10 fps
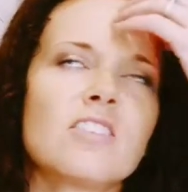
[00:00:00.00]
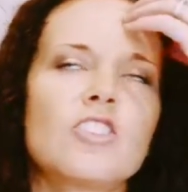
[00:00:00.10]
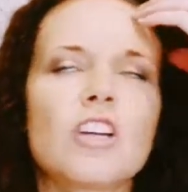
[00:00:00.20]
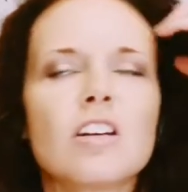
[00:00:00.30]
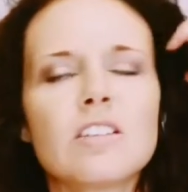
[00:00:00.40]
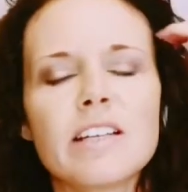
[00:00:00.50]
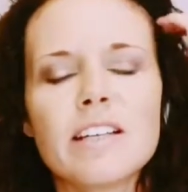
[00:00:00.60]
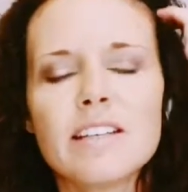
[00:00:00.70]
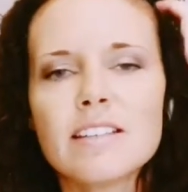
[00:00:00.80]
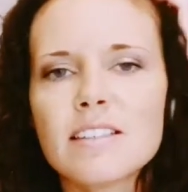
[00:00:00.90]

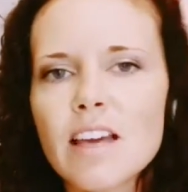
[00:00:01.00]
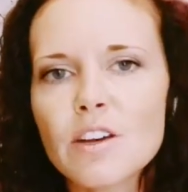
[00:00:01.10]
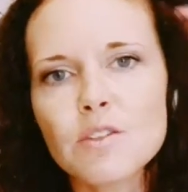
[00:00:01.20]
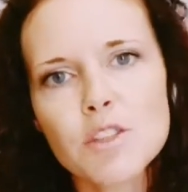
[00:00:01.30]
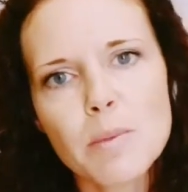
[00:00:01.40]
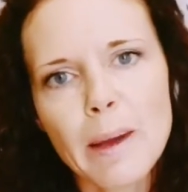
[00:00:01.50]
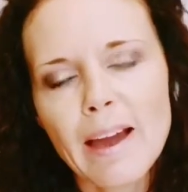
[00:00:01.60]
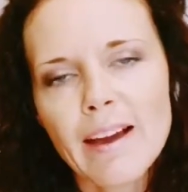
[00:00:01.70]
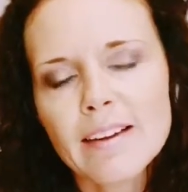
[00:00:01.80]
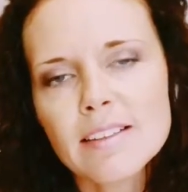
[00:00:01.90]
journeys over the
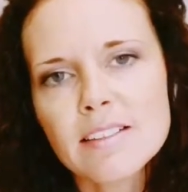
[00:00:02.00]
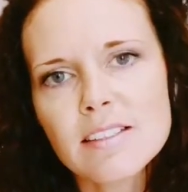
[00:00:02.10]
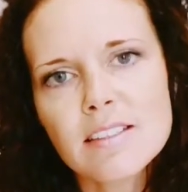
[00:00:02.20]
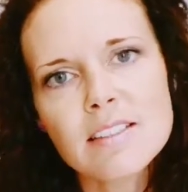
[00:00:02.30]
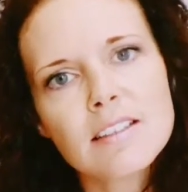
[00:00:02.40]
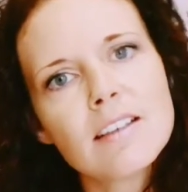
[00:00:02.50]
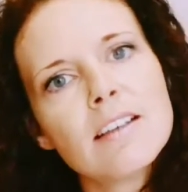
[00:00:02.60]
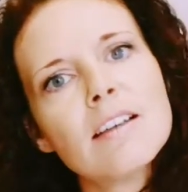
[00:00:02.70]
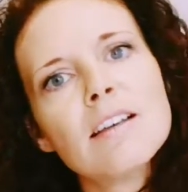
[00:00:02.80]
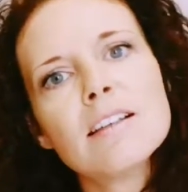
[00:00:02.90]
past
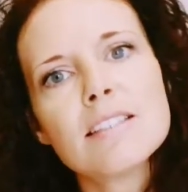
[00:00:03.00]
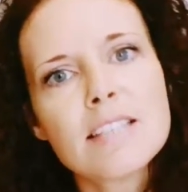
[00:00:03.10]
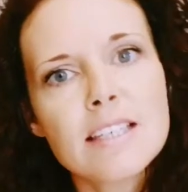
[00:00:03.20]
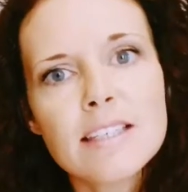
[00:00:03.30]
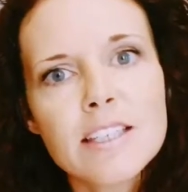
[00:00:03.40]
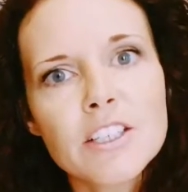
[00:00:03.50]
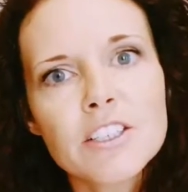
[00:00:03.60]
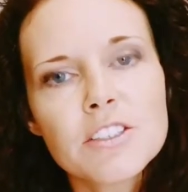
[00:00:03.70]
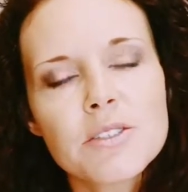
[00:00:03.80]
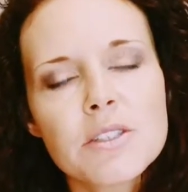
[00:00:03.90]
10
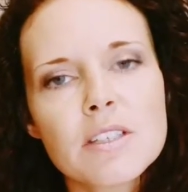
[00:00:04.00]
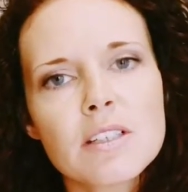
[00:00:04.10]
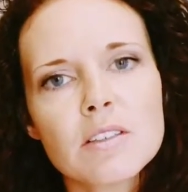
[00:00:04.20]
years.